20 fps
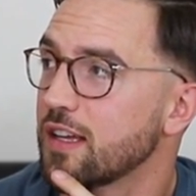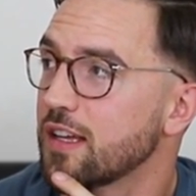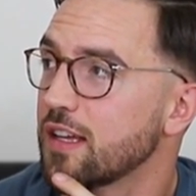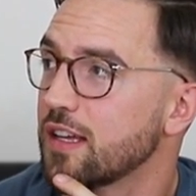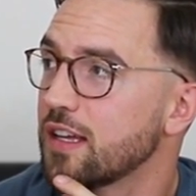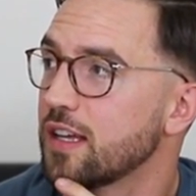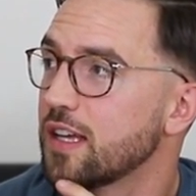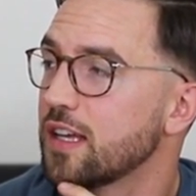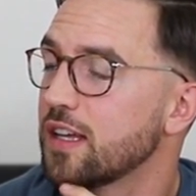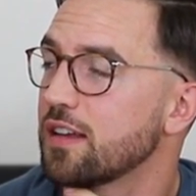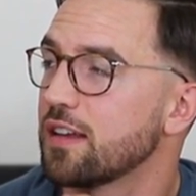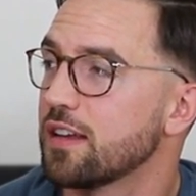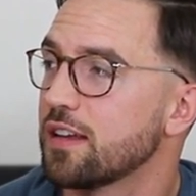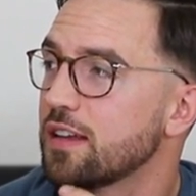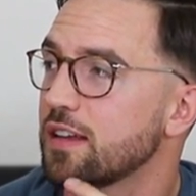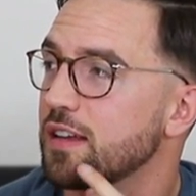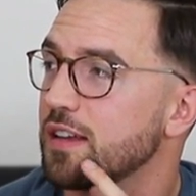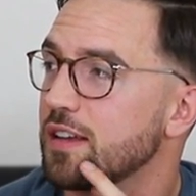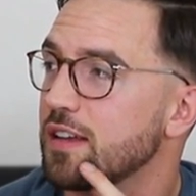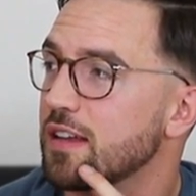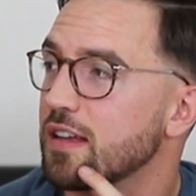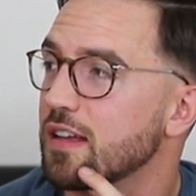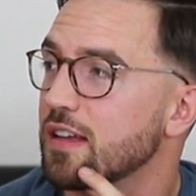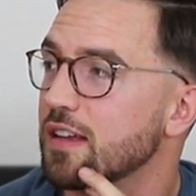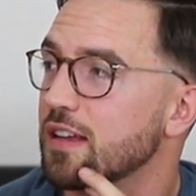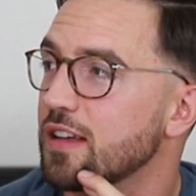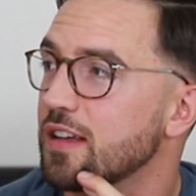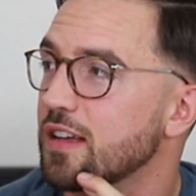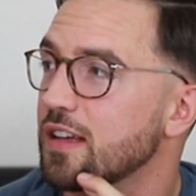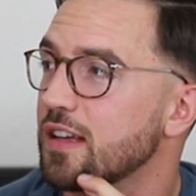
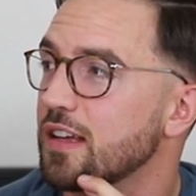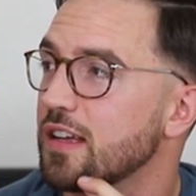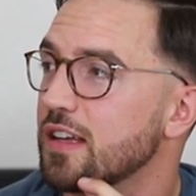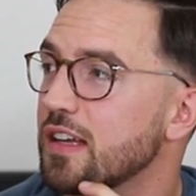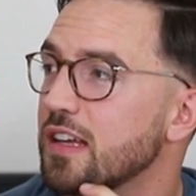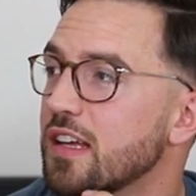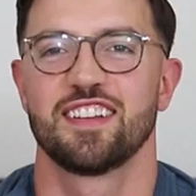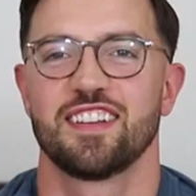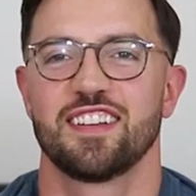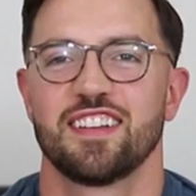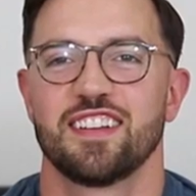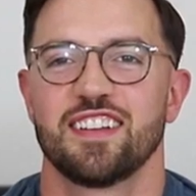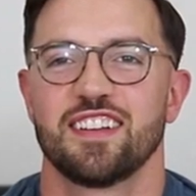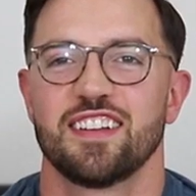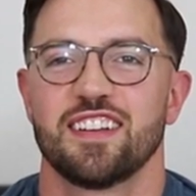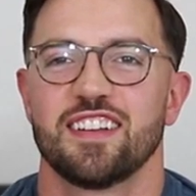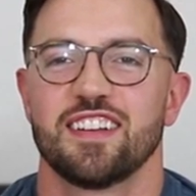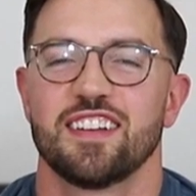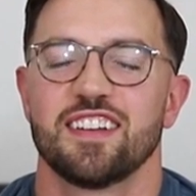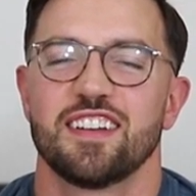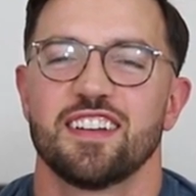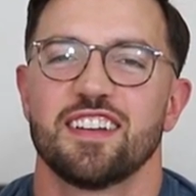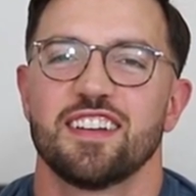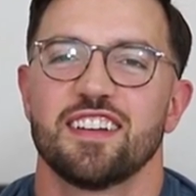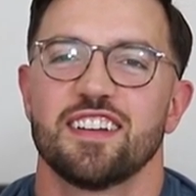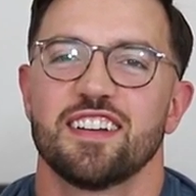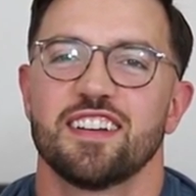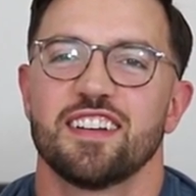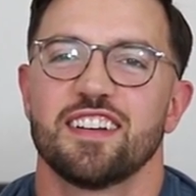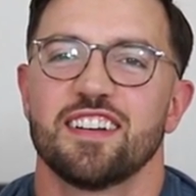
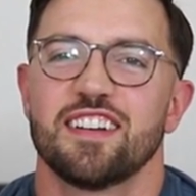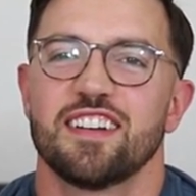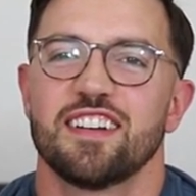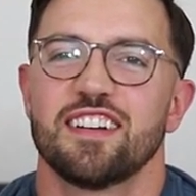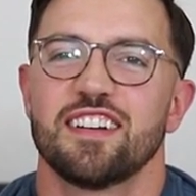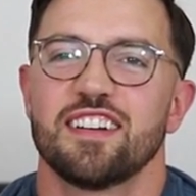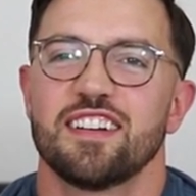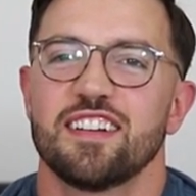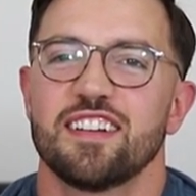(silent)